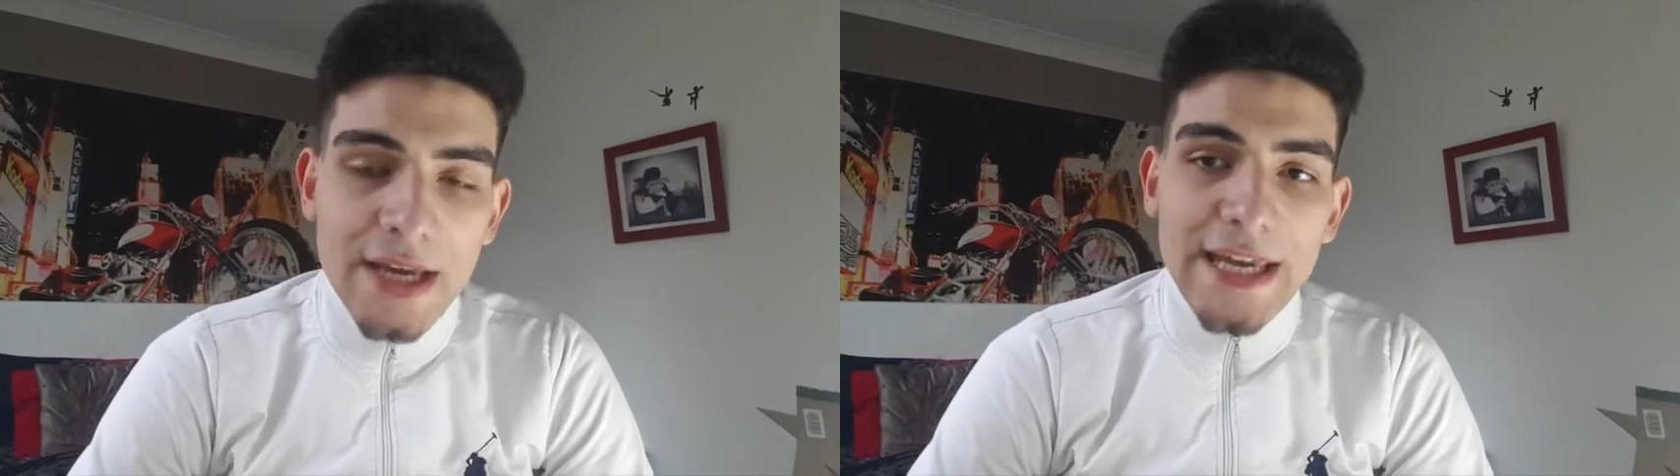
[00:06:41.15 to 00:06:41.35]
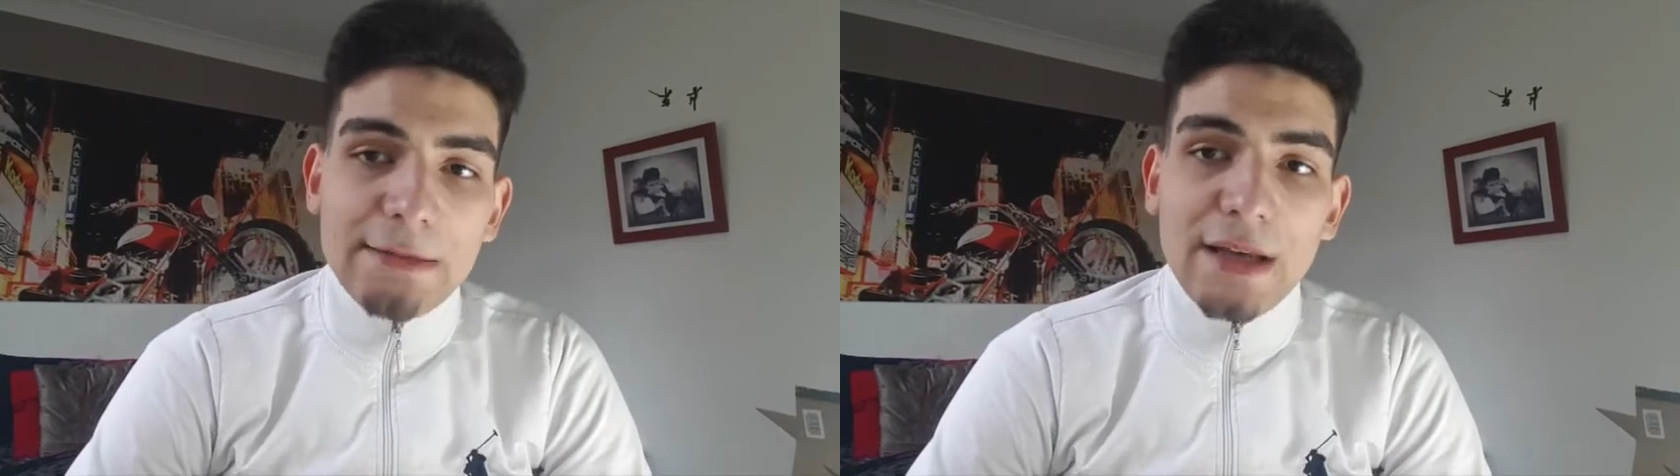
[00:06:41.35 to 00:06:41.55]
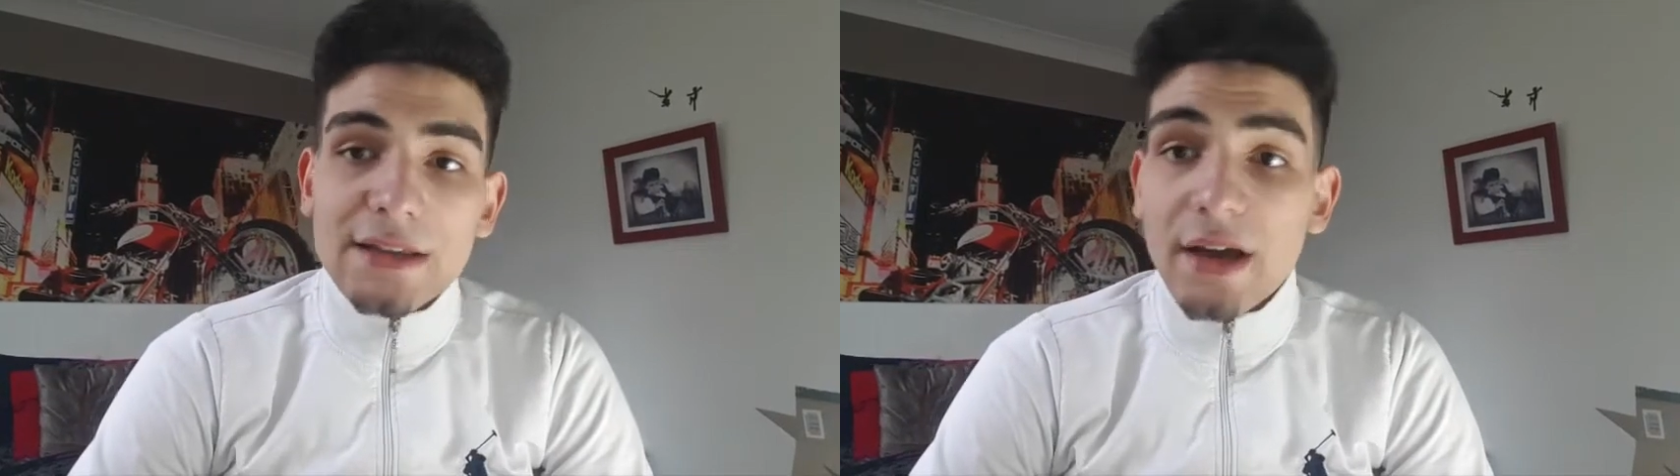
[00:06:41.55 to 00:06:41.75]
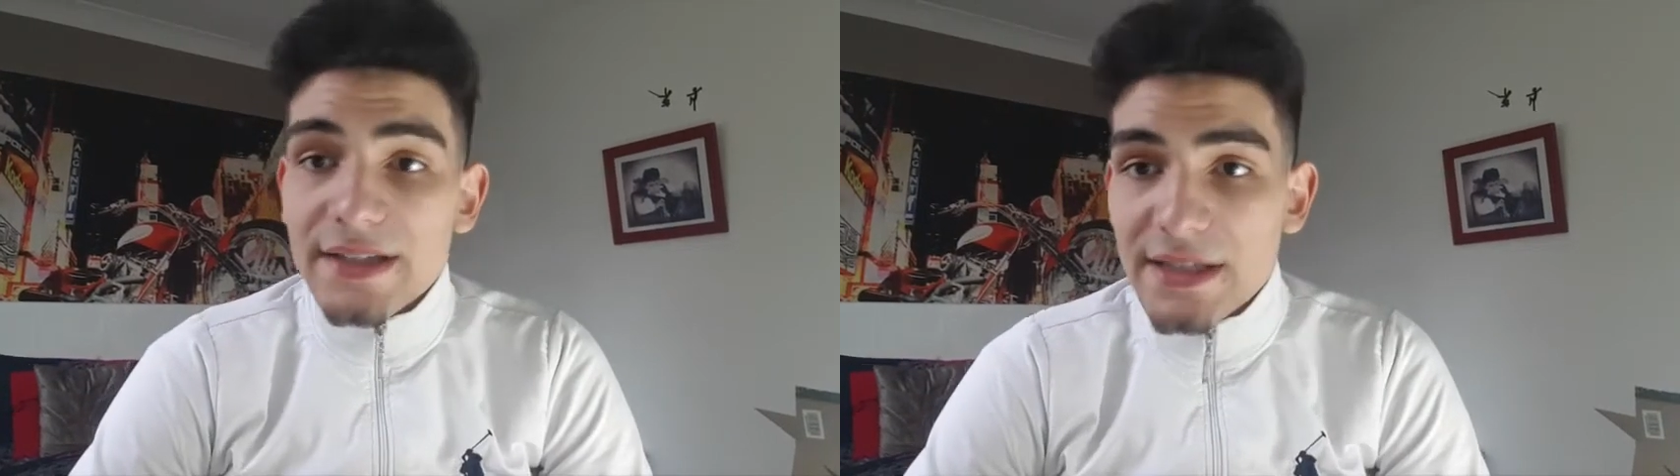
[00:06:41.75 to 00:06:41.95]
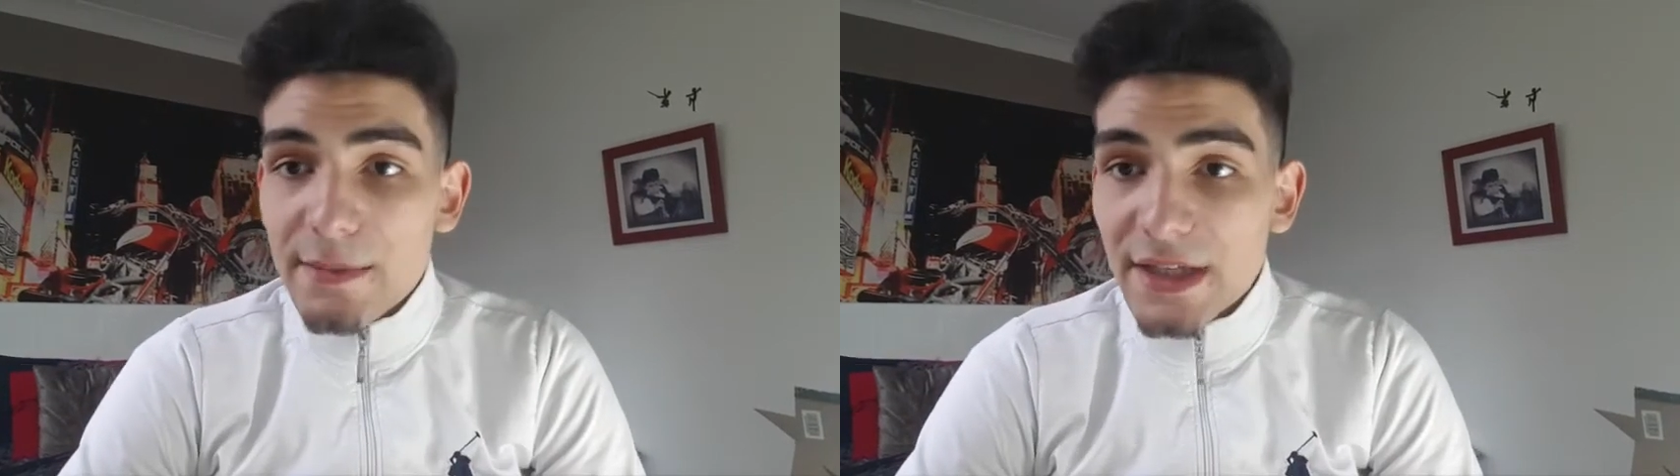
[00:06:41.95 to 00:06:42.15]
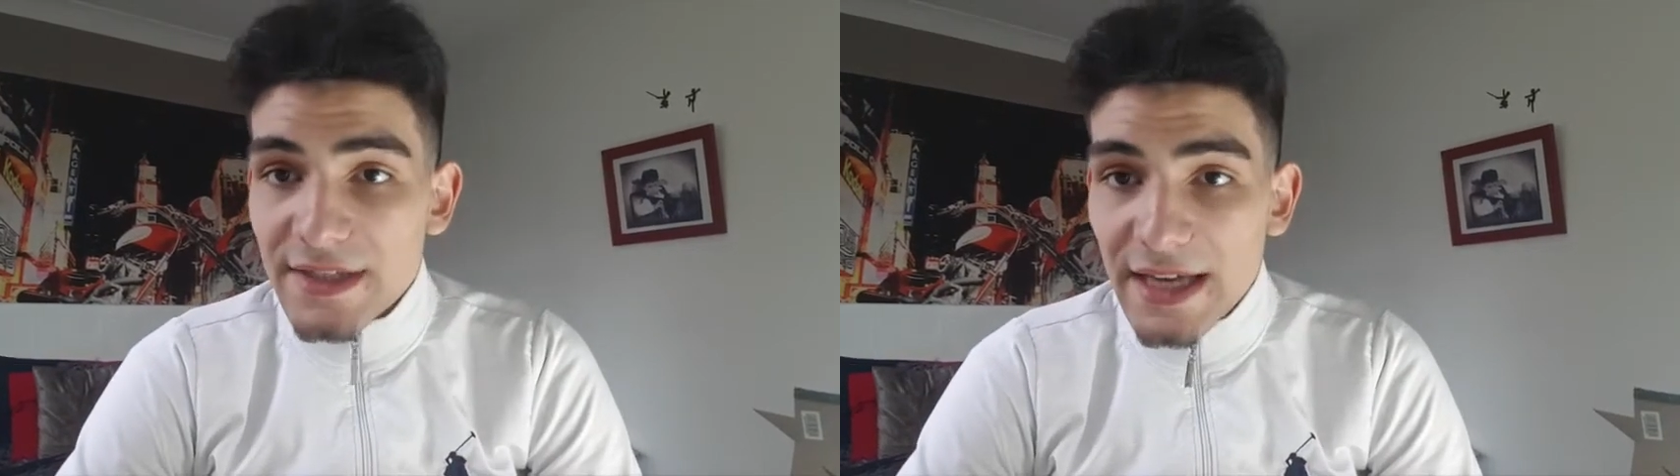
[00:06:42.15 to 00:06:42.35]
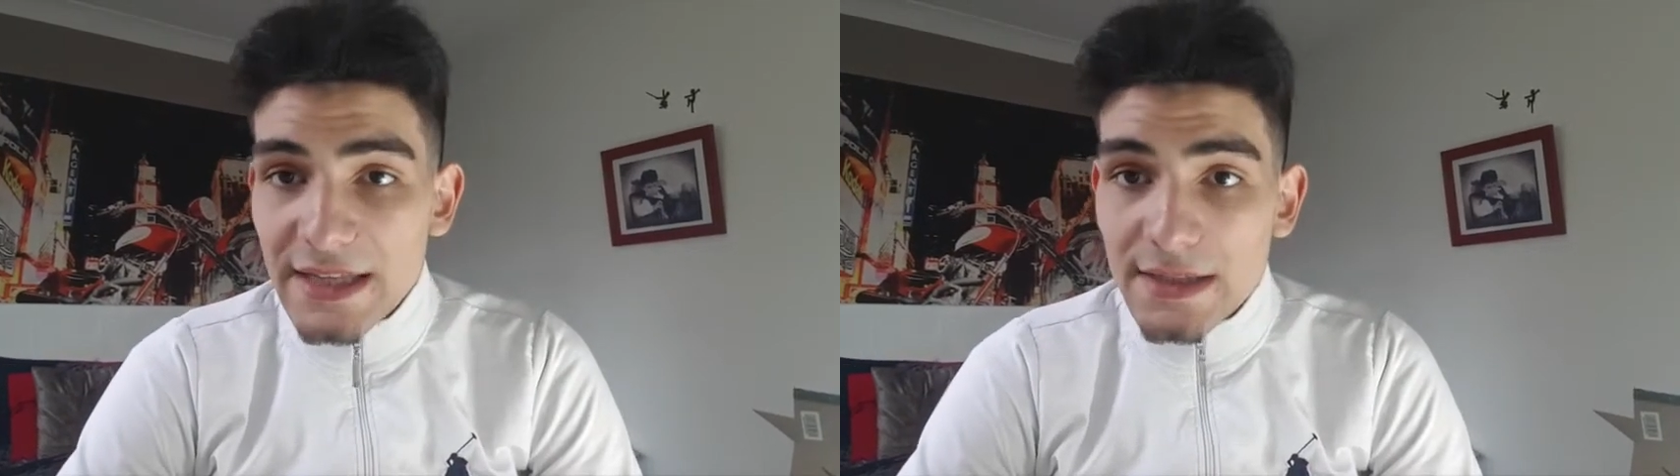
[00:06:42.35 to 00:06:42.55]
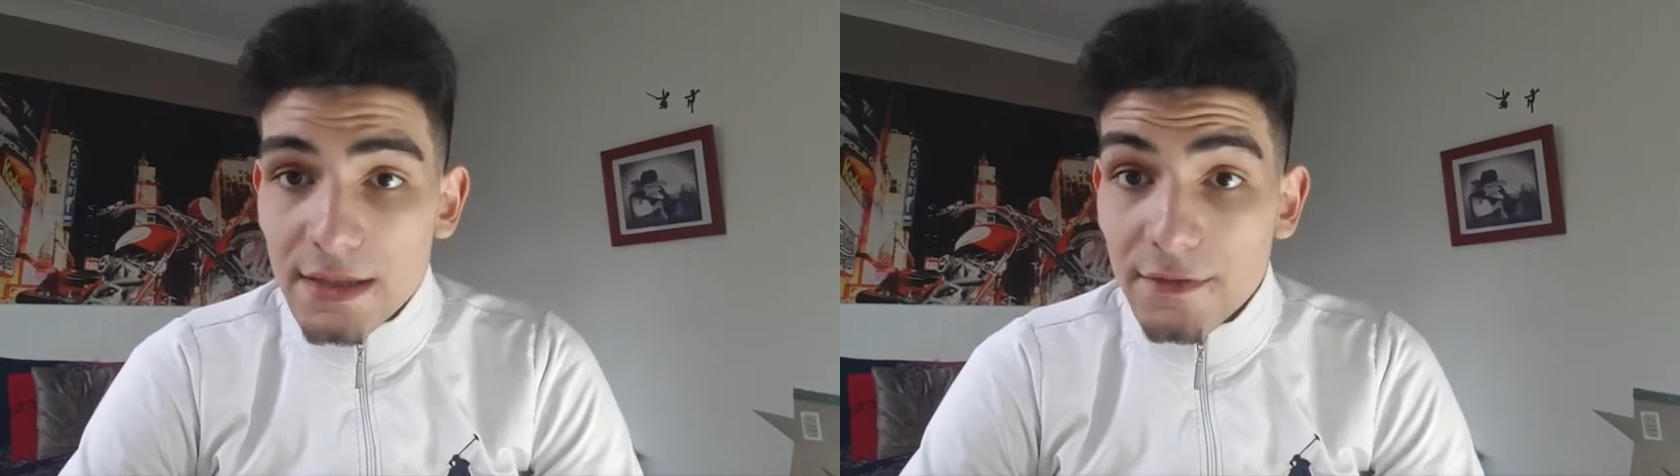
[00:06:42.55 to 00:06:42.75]
He played 90 minutes
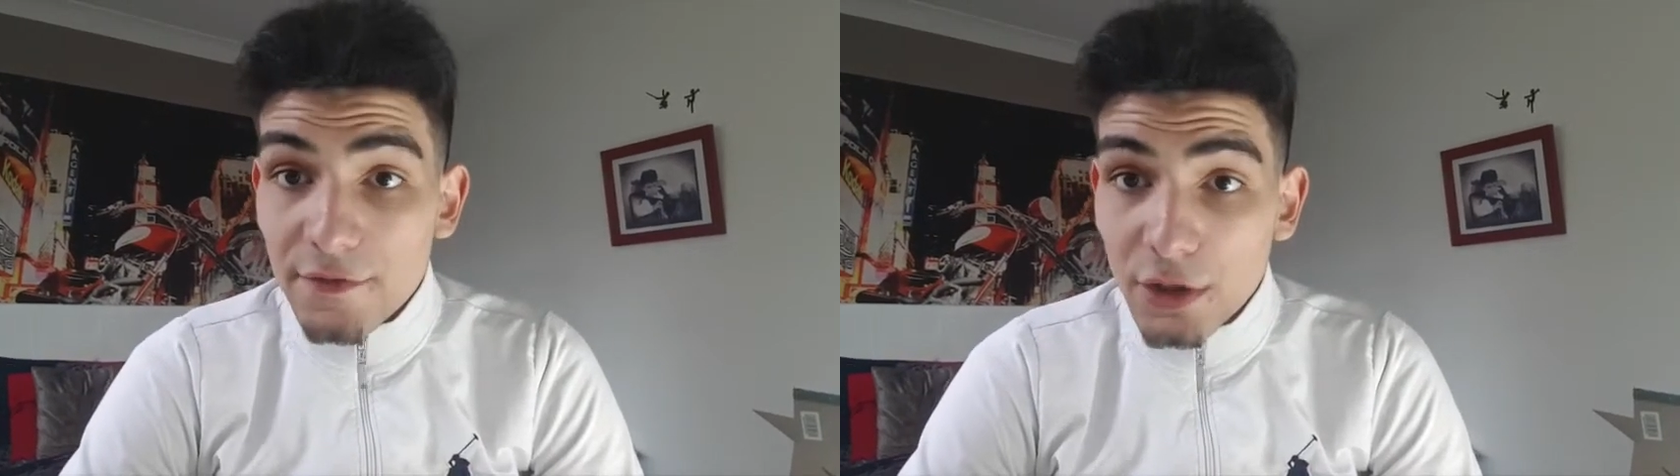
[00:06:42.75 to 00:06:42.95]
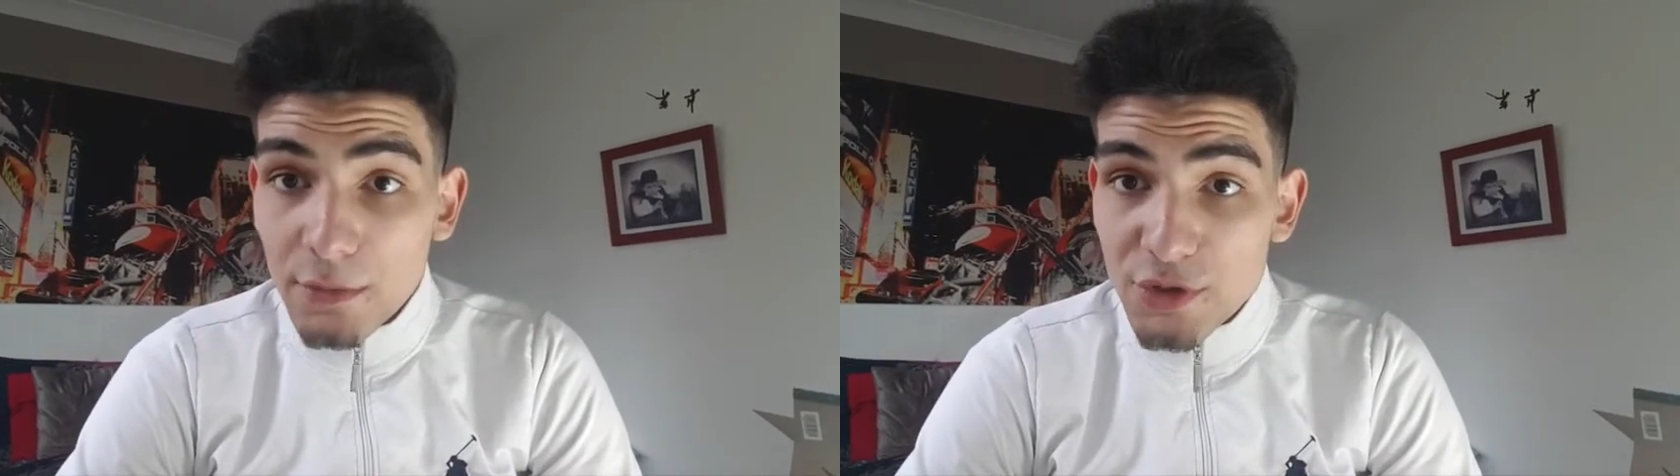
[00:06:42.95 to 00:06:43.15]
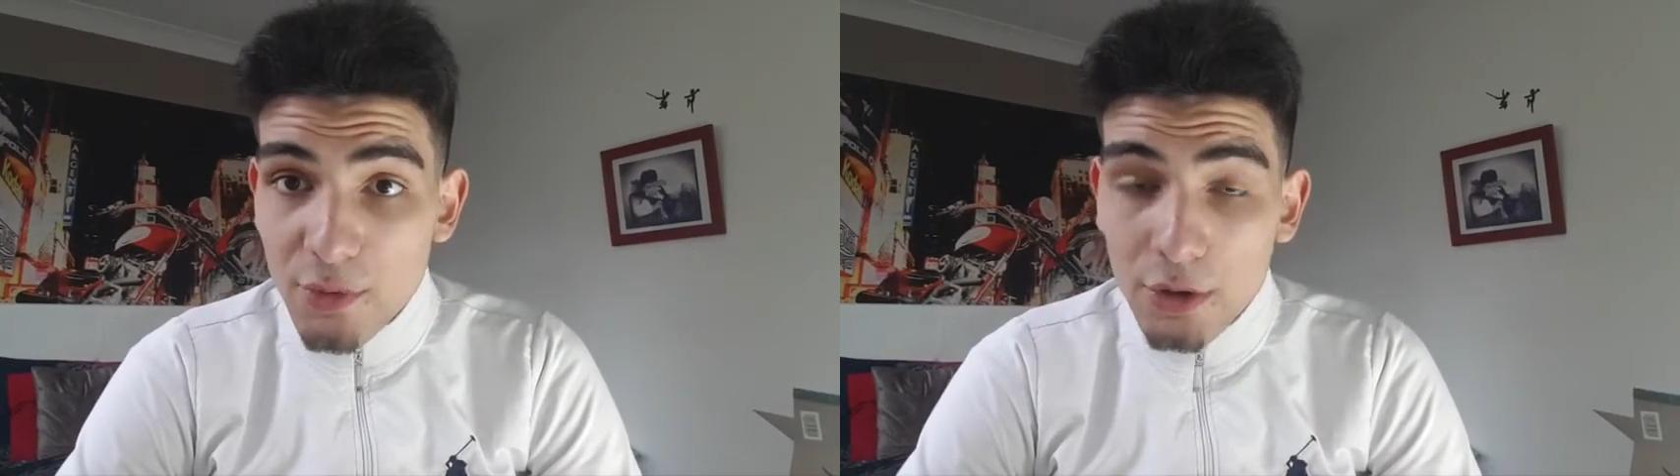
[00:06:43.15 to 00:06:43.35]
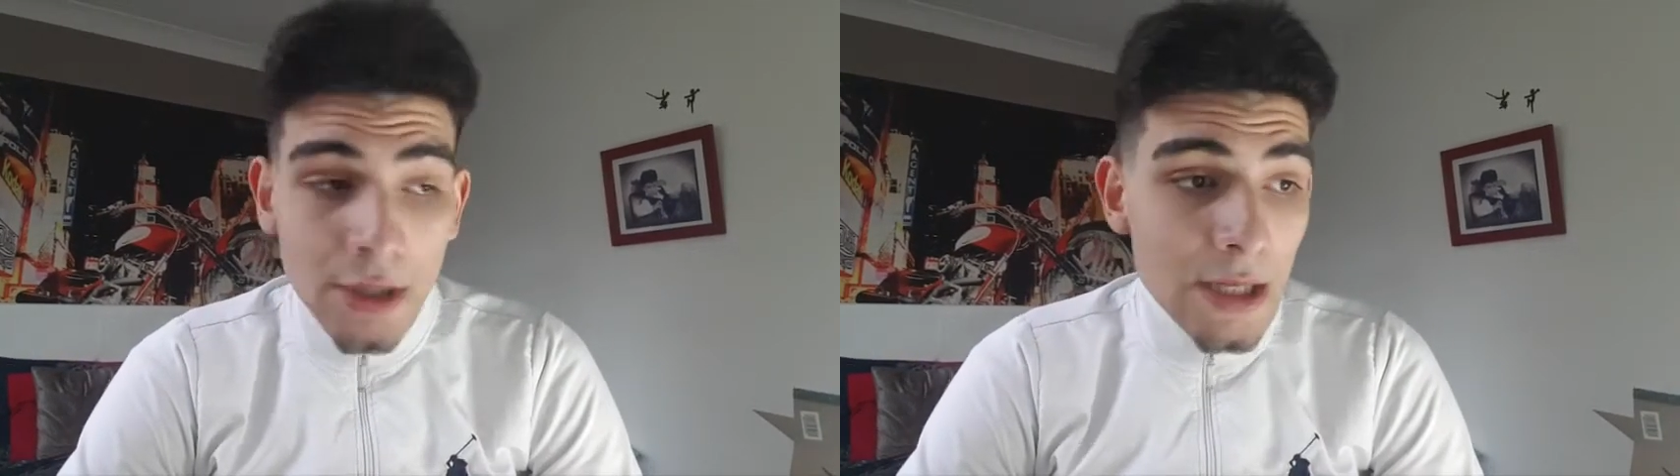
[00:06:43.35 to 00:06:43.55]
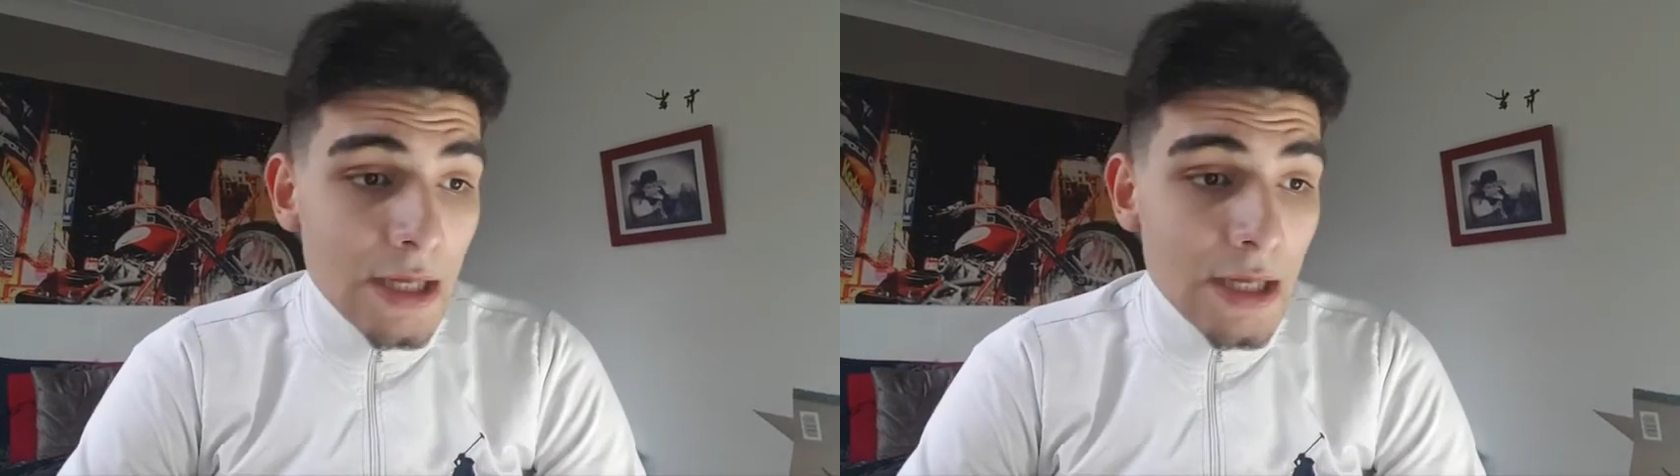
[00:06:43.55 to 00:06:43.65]
against Fulham as well.